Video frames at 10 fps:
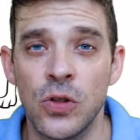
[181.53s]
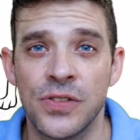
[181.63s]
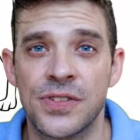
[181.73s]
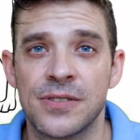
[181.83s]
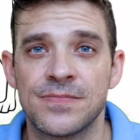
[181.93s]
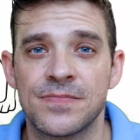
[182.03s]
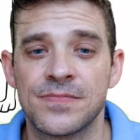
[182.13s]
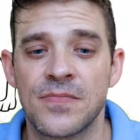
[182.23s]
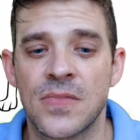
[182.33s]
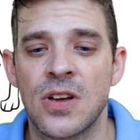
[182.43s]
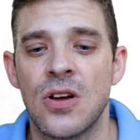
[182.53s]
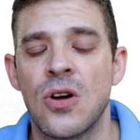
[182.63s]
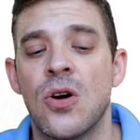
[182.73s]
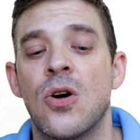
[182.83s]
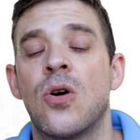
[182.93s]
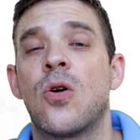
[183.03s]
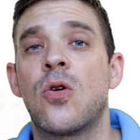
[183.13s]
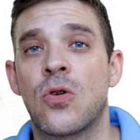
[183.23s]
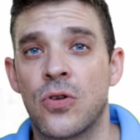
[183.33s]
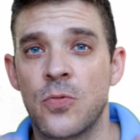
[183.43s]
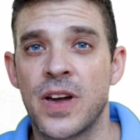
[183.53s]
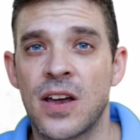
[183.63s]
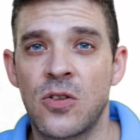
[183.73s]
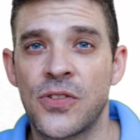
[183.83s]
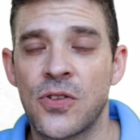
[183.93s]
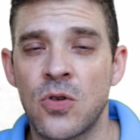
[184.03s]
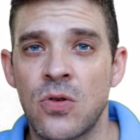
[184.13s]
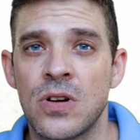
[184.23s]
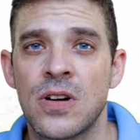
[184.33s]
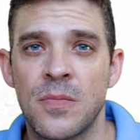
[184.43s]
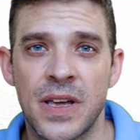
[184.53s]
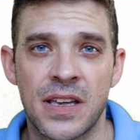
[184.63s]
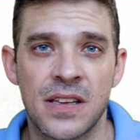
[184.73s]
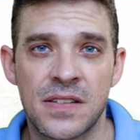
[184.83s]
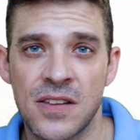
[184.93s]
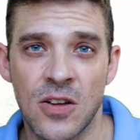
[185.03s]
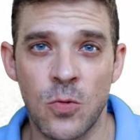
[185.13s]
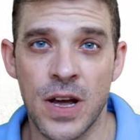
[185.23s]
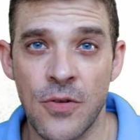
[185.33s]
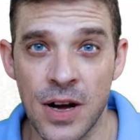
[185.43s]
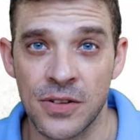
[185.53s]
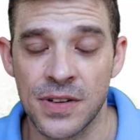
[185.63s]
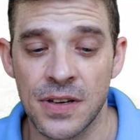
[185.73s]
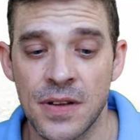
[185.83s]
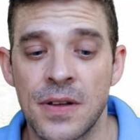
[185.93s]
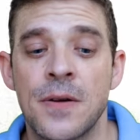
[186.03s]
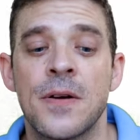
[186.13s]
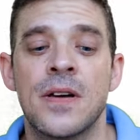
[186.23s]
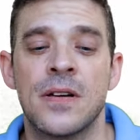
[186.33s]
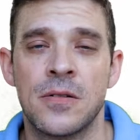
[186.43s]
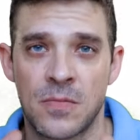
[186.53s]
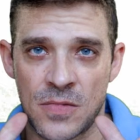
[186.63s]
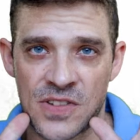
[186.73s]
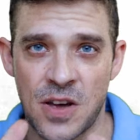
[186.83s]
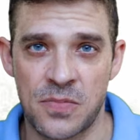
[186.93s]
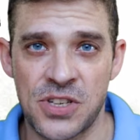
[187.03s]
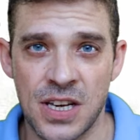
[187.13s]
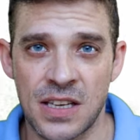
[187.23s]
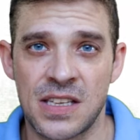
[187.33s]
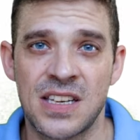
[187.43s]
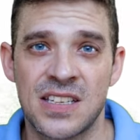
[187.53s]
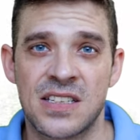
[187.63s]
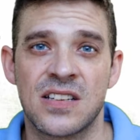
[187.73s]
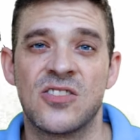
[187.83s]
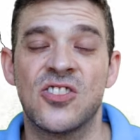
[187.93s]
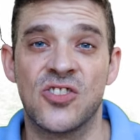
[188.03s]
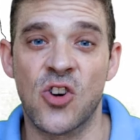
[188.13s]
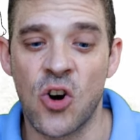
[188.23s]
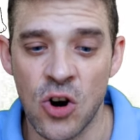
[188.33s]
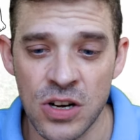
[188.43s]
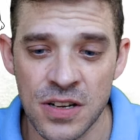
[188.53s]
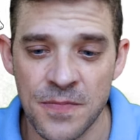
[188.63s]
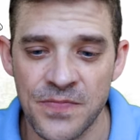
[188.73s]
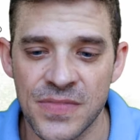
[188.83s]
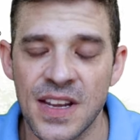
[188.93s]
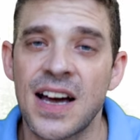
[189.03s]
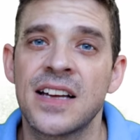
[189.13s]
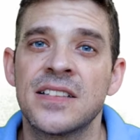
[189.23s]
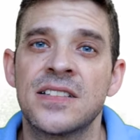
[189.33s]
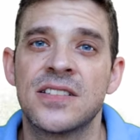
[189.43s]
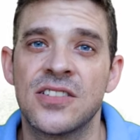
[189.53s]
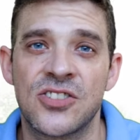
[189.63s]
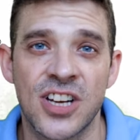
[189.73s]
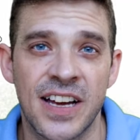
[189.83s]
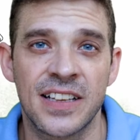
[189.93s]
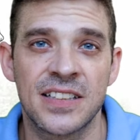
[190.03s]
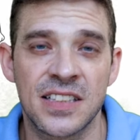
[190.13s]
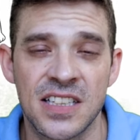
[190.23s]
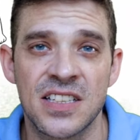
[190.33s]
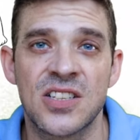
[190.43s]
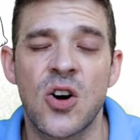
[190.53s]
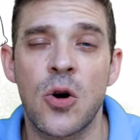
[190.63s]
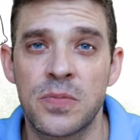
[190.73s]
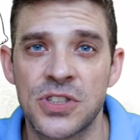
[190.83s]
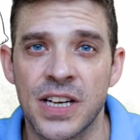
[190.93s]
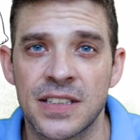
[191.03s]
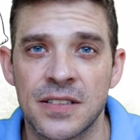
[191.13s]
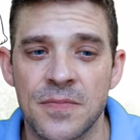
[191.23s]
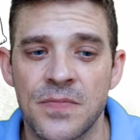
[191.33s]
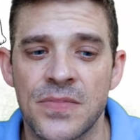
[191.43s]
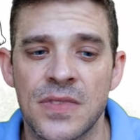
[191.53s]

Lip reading: Hund. Or we can also make it the other way around. Subject is the dog and the child is object.